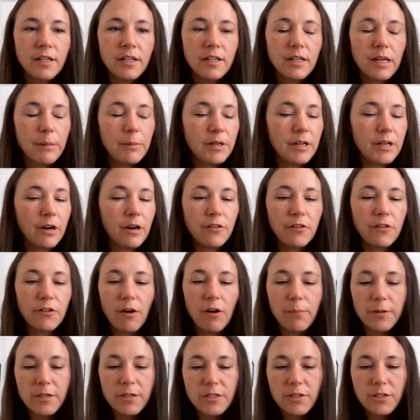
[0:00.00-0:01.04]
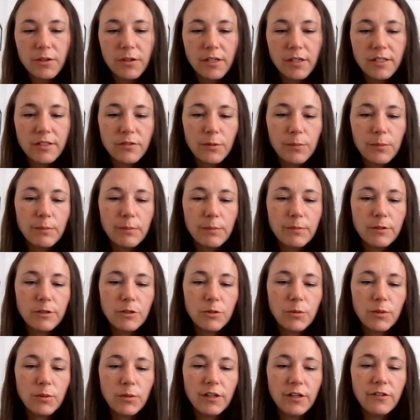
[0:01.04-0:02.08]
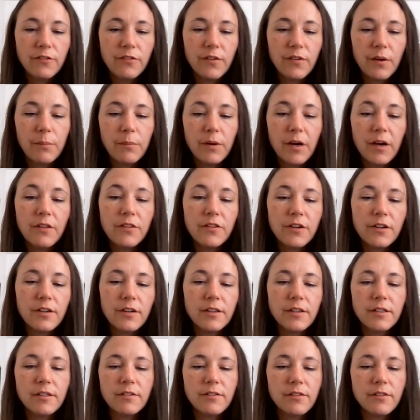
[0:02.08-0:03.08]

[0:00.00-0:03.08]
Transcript: I mean, are there opportunities for people to work from other